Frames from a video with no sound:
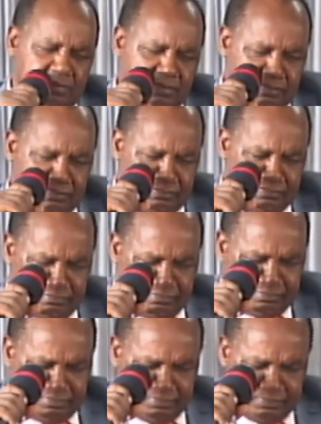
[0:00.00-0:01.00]

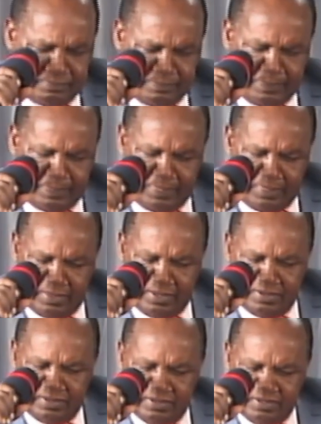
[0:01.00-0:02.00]

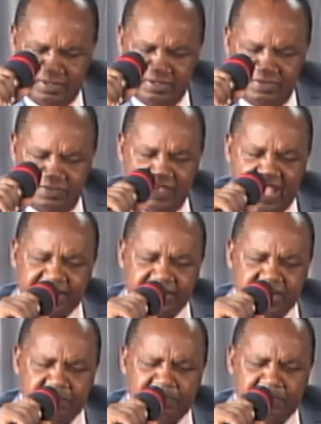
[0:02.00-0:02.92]
that ye